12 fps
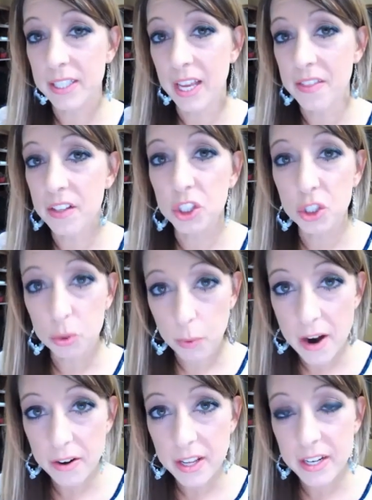and they're
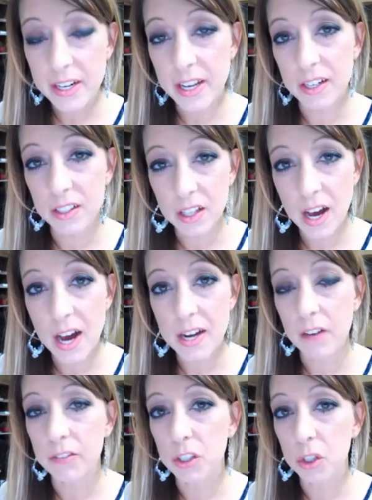shrouded in a lot
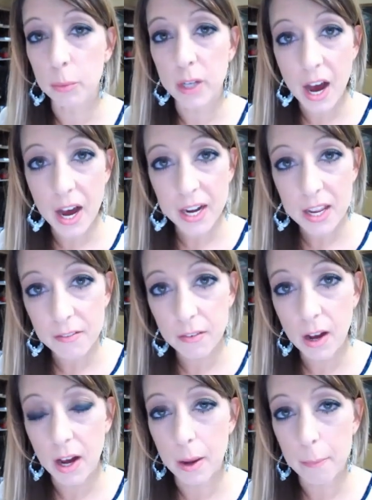of Illuminati
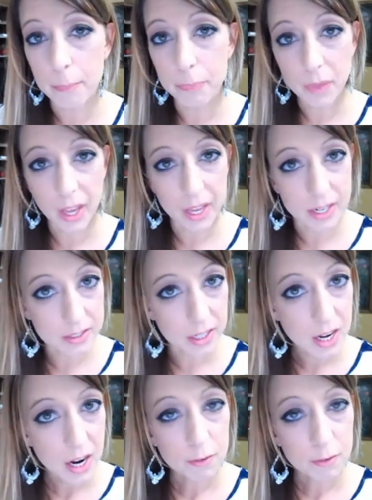and